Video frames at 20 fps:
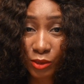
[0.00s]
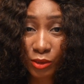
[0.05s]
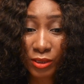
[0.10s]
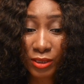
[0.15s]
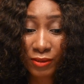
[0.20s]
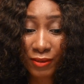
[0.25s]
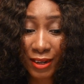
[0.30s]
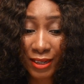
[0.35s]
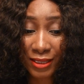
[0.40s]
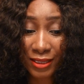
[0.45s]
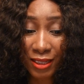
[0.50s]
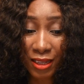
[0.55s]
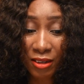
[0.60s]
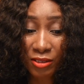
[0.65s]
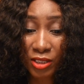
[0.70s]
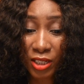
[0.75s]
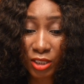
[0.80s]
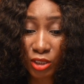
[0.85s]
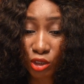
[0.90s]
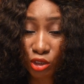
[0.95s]
So right now
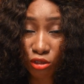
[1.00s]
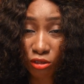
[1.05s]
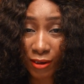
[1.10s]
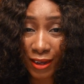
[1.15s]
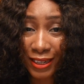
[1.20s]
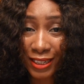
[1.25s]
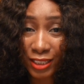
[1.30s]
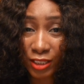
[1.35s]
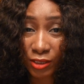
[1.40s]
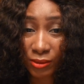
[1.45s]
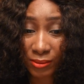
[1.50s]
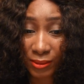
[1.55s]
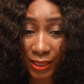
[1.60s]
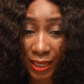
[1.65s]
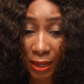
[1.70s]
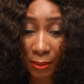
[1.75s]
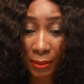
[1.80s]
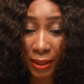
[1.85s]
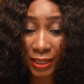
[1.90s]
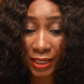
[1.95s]
they're tracking on
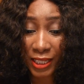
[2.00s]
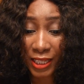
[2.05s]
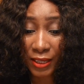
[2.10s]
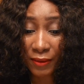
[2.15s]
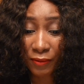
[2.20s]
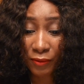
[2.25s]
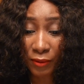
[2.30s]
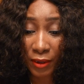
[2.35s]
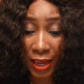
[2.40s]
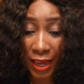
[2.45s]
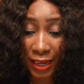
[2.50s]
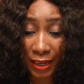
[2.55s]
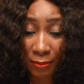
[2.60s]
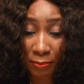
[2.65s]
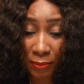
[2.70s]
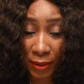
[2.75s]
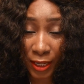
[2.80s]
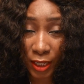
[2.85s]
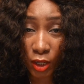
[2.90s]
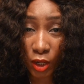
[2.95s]
them, and if
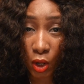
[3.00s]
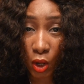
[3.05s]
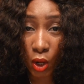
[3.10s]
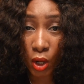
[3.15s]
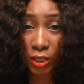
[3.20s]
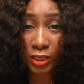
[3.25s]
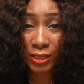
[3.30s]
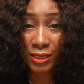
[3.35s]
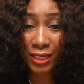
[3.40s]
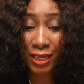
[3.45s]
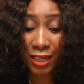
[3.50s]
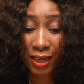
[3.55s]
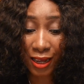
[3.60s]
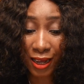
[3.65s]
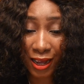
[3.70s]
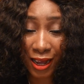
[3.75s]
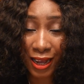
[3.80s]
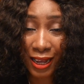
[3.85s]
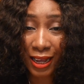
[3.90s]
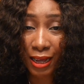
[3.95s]
being caught, that
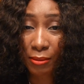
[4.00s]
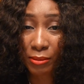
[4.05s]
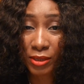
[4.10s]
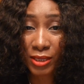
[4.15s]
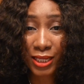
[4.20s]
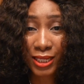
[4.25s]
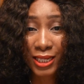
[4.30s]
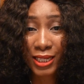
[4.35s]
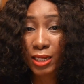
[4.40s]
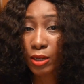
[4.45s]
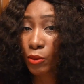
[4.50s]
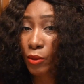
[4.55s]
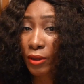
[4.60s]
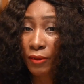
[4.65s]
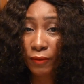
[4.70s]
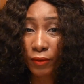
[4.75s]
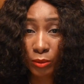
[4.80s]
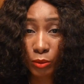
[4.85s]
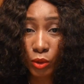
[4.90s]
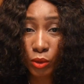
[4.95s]
car can be taken away
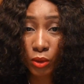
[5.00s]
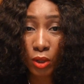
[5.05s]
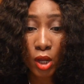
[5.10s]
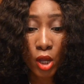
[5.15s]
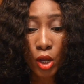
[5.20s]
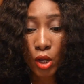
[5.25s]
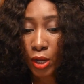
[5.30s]
from you,